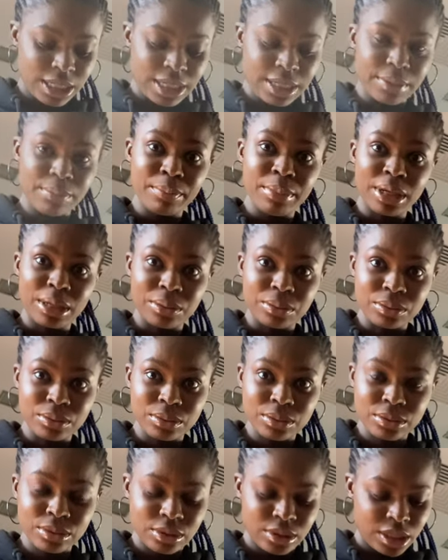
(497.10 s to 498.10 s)
in pounds.
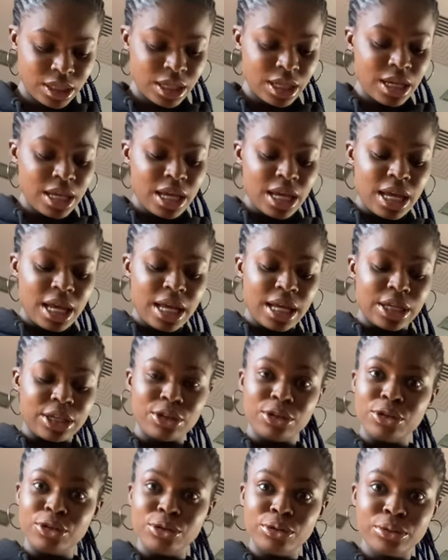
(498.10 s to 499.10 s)

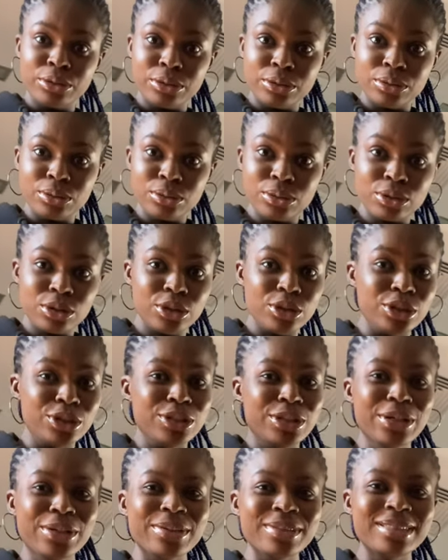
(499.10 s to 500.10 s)
In euros, you
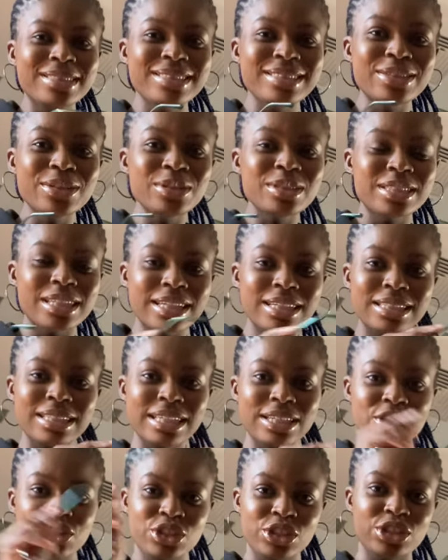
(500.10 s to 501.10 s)
don't just check the
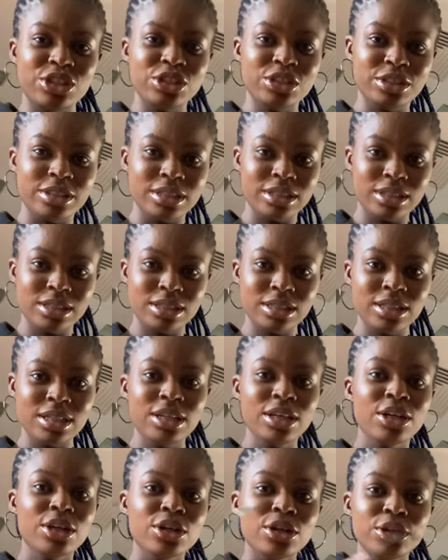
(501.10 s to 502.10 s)
exchange rates.
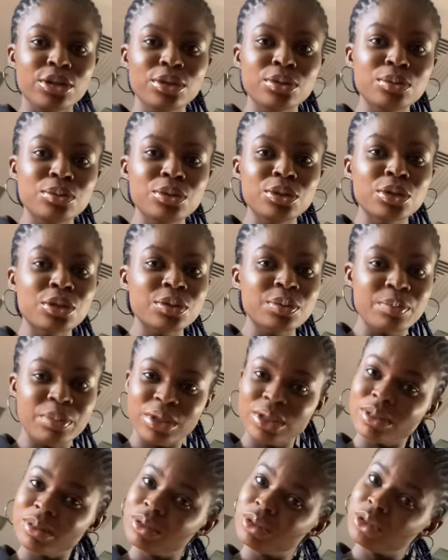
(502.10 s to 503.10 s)
You would not be
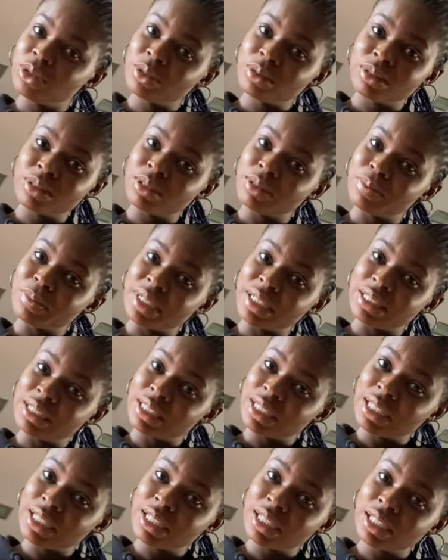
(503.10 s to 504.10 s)
just, my
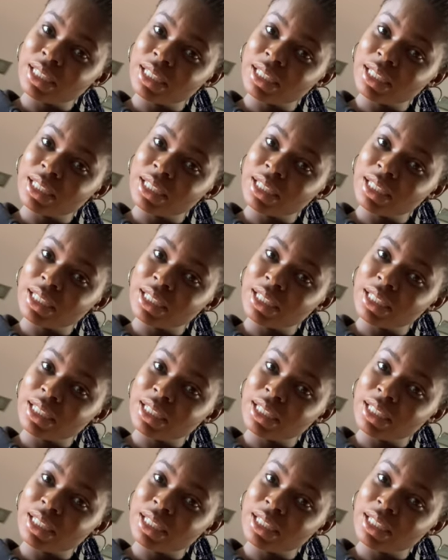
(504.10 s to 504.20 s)
dear.